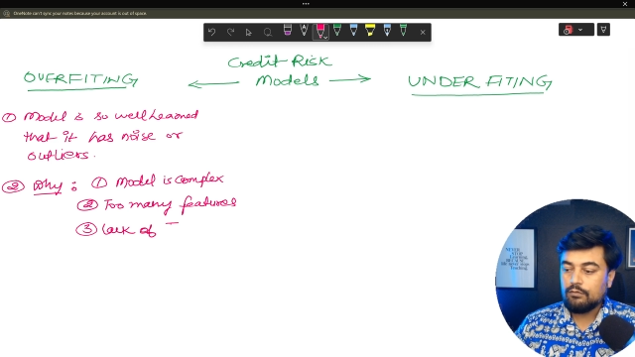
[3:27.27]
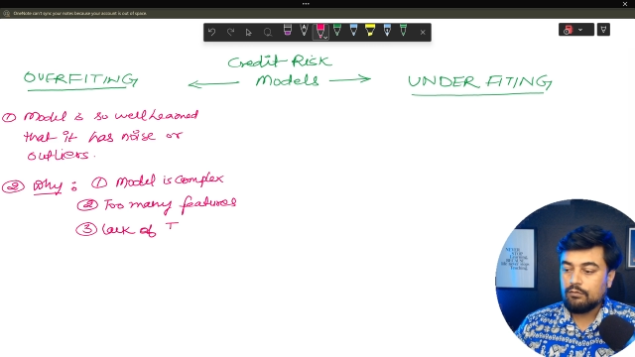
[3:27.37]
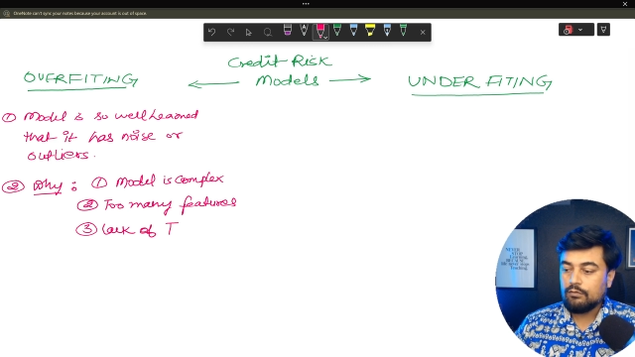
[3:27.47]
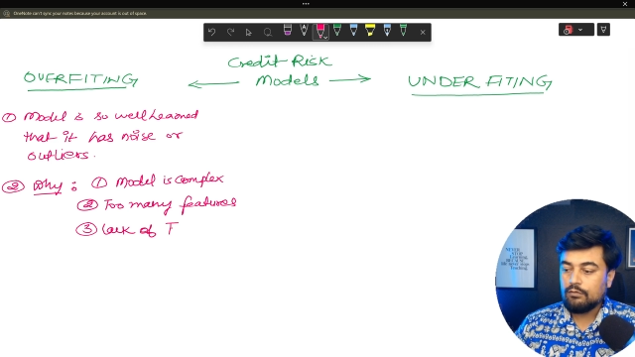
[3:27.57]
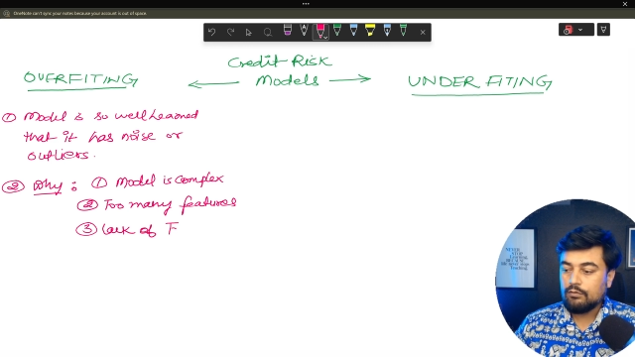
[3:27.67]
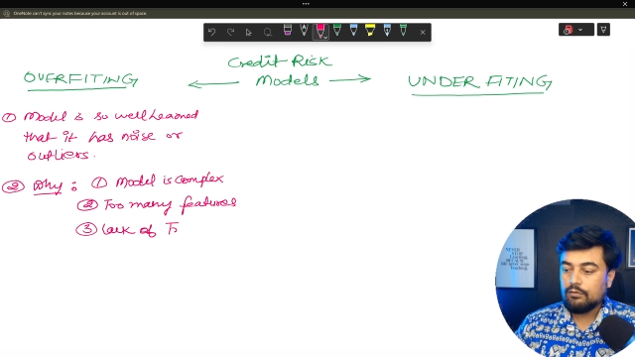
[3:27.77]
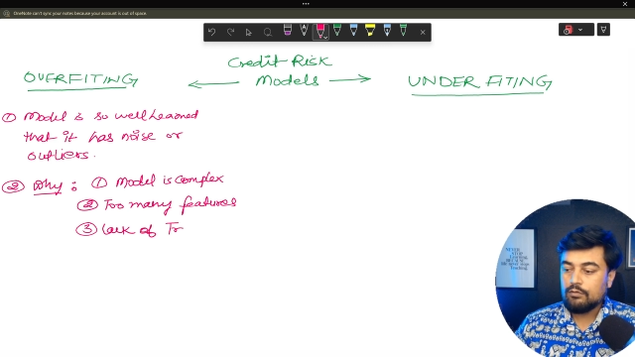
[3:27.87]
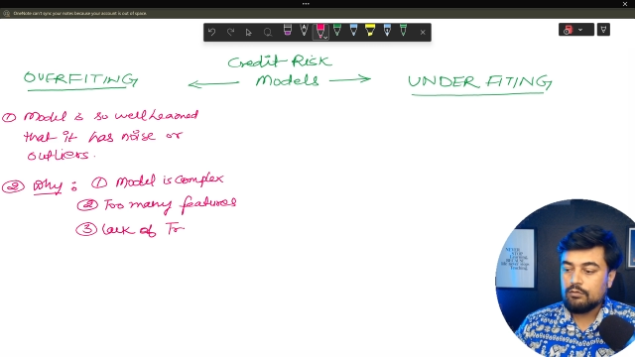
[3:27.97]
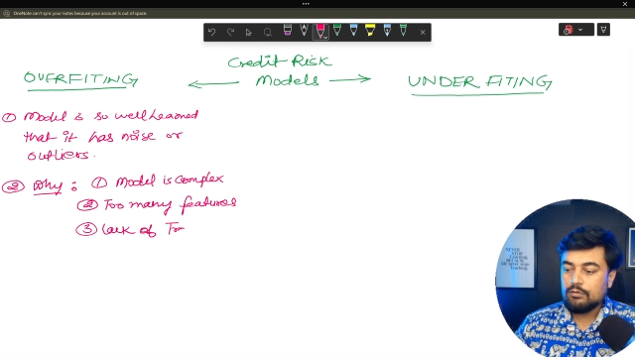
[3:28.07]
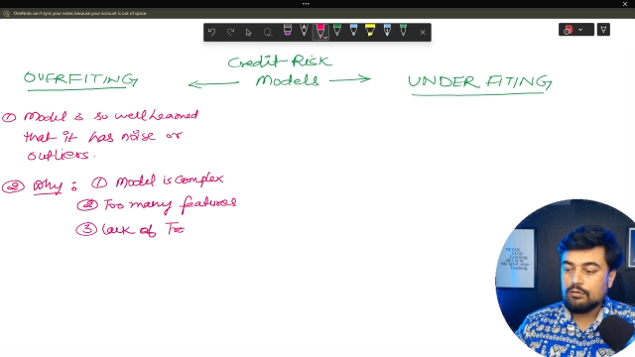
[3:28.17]

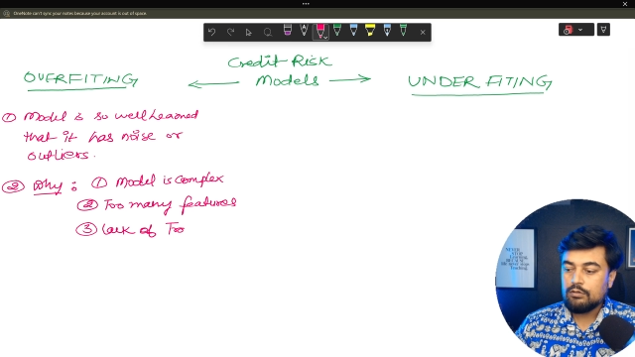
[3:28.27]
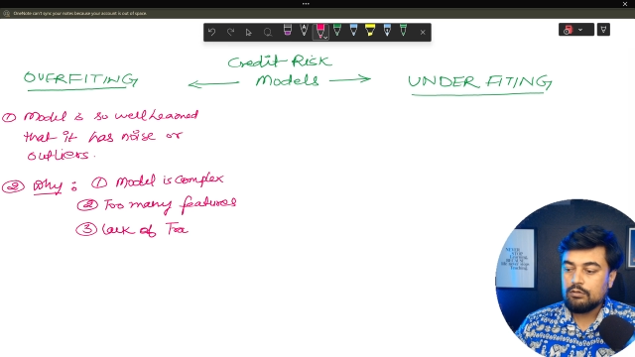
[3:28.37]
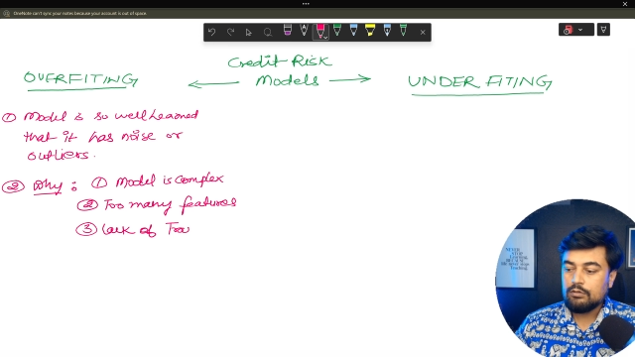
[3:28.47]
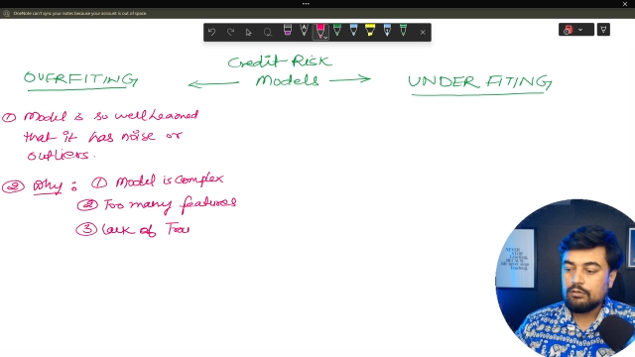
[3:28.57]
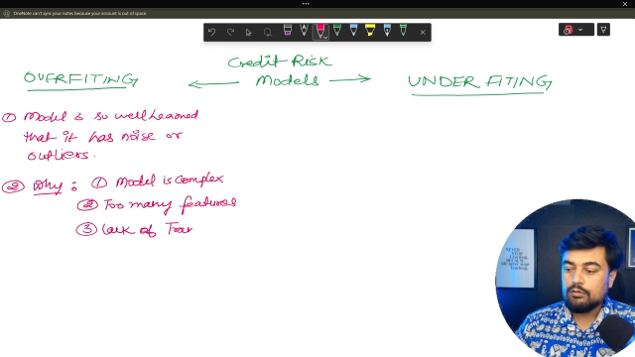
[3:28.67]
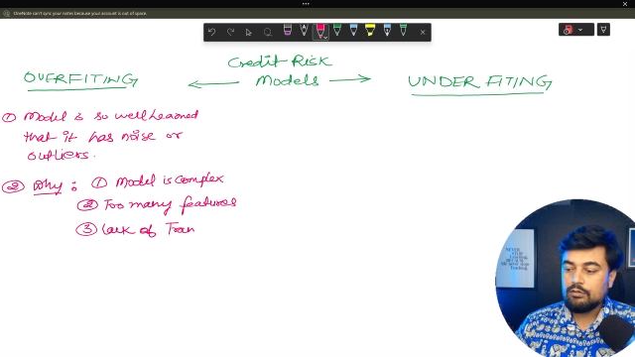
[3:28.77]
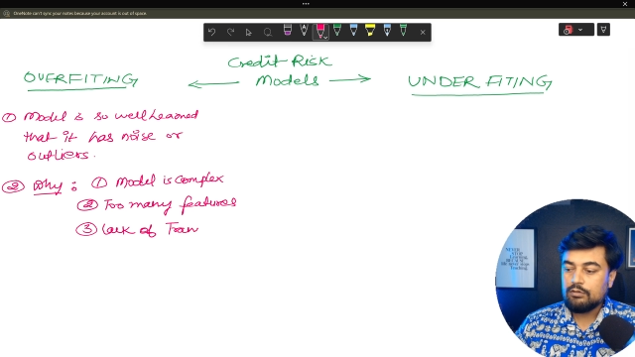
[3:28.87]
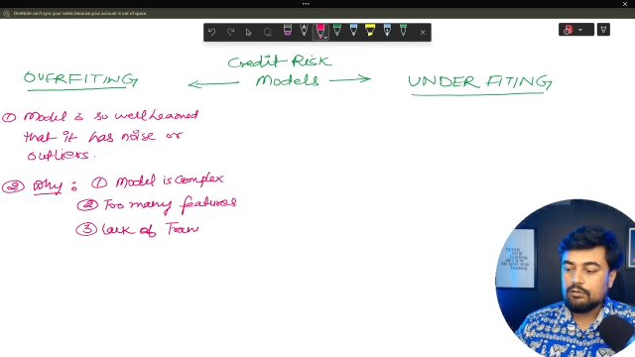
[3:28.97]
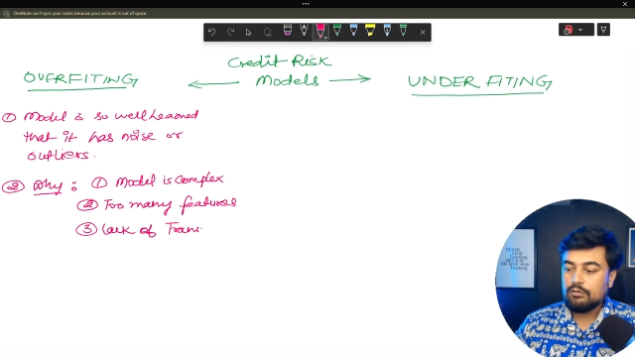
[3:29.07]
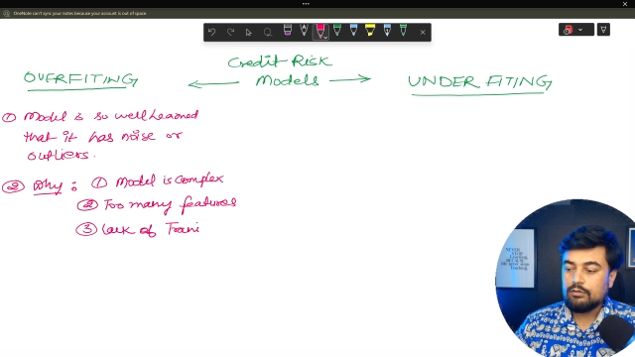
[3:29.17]

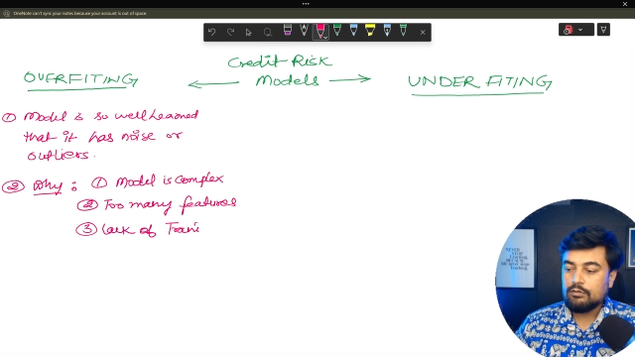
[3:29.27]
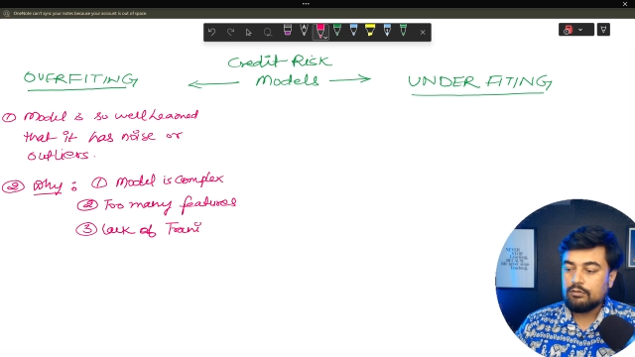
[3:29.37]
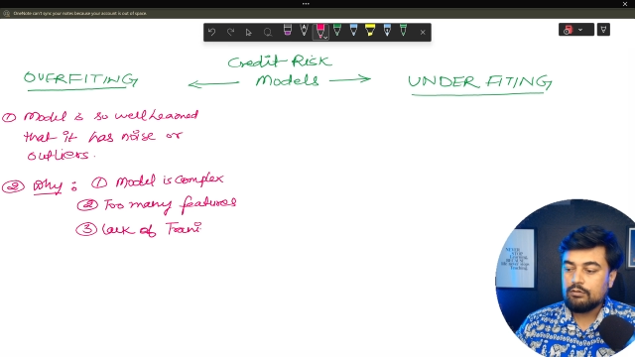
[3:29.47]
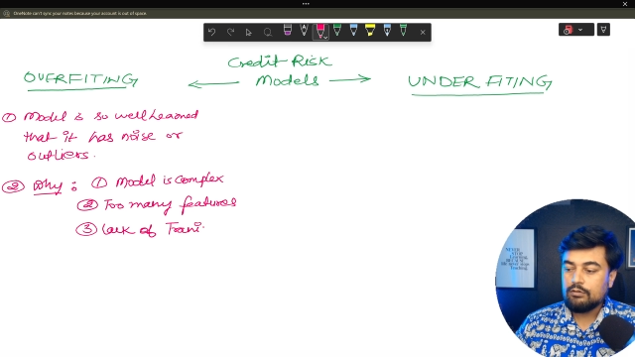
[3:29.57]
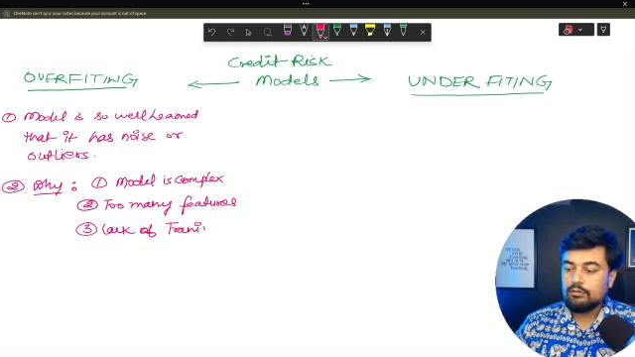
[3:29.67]
(no one is talking)